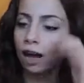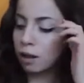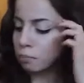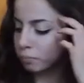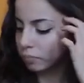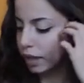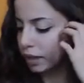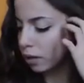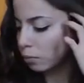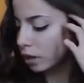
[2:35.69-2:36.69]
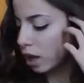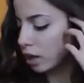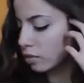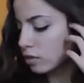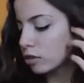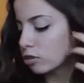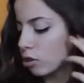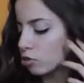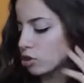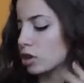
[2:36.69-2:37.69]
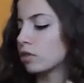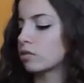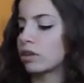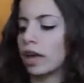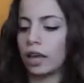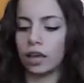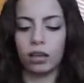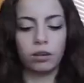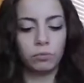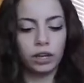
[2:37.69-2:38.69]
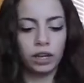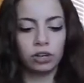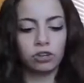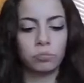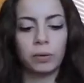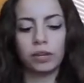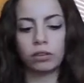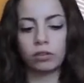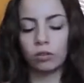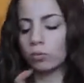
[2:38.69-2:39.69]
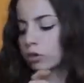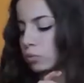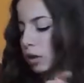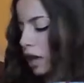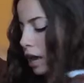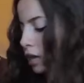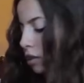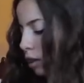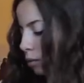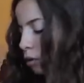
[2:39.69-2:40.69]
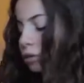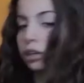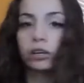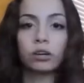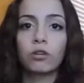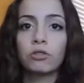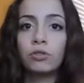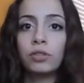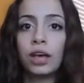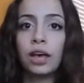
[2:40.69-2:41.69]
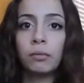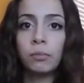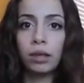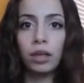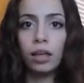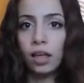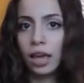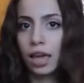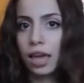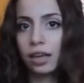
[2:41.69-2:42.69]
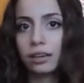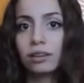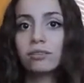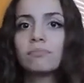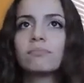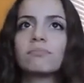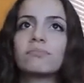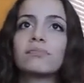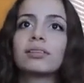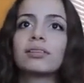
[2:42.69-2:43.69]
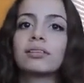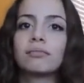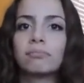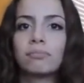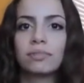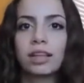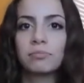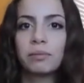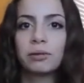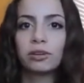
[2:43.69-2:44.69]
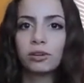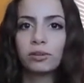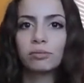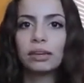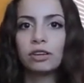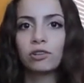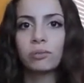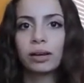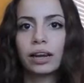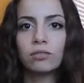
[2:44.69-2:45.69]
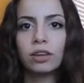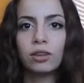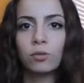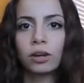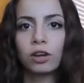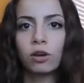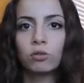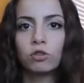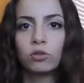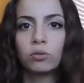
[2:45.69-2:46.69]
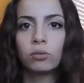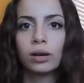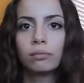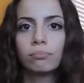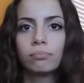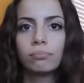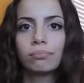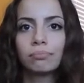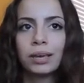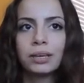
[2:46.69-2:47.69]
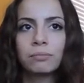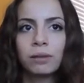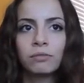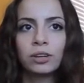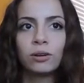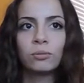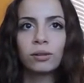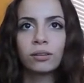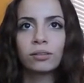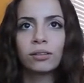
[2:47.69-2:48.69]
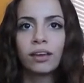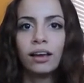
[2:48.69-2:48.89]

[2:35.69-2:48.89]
Um, and then we got six lotions, and we kind of just picked the ones we liked. I'm not really gonna go through them, and that's my brother. He just went outside the window to make my video worse.